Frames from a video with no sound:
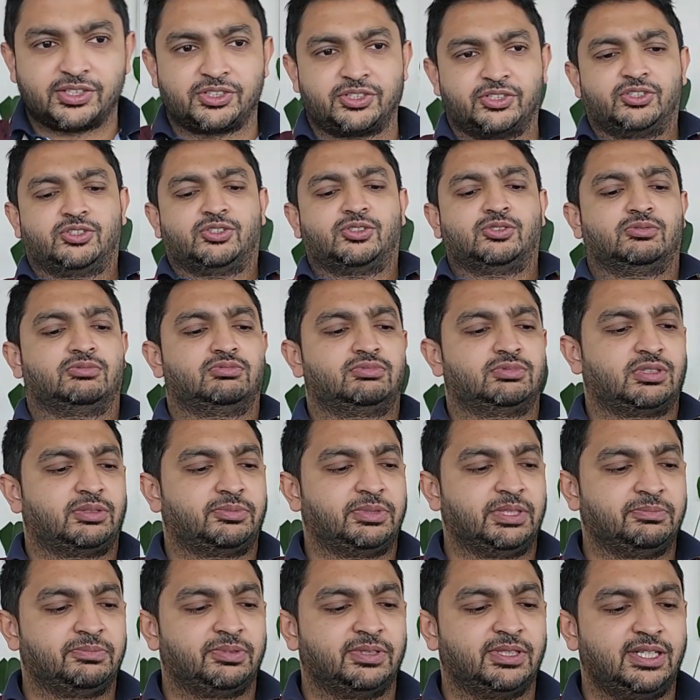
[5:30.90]
so we've
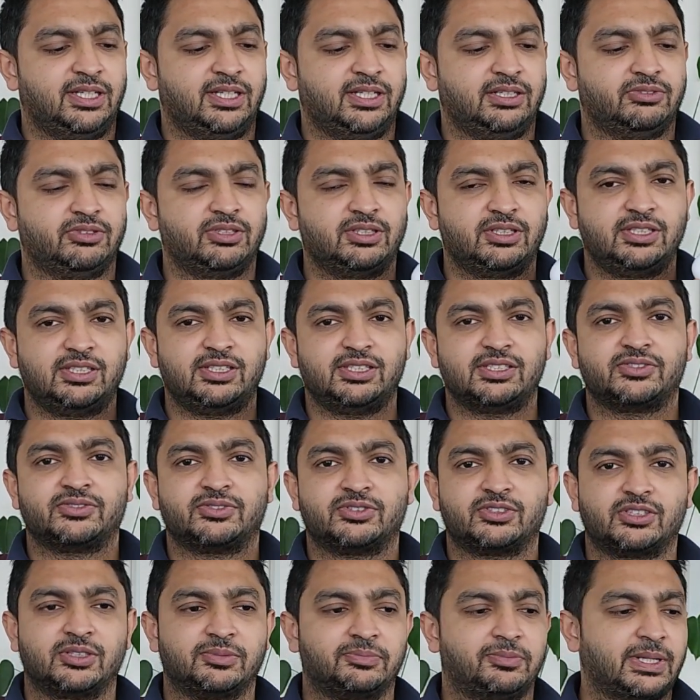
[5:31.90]
been playing with these
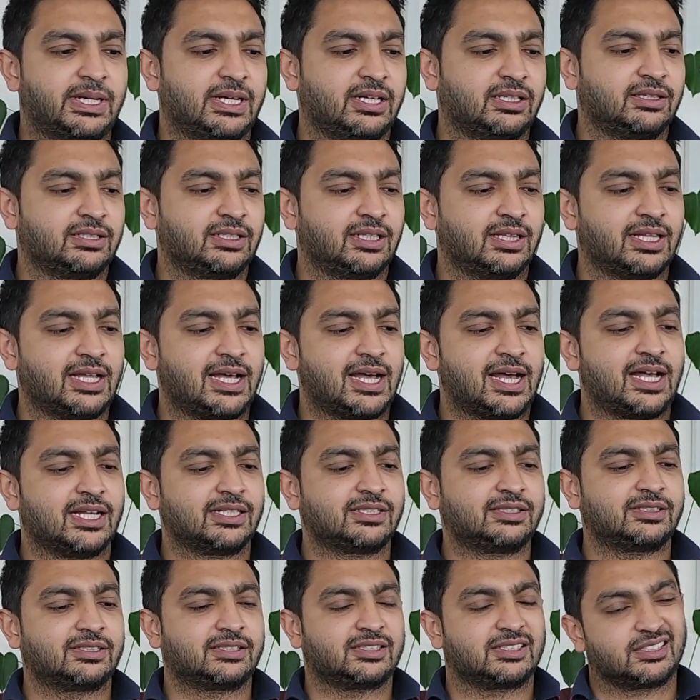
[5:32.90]
for about the
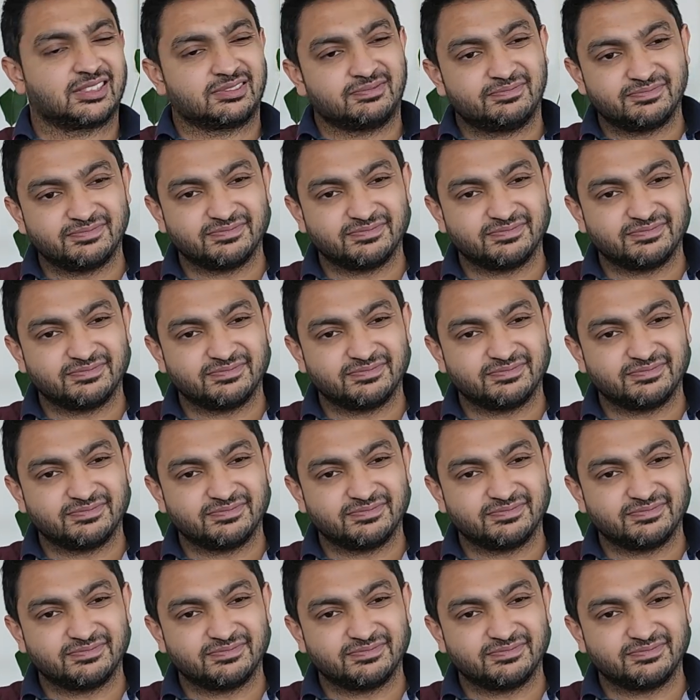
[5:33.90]
last,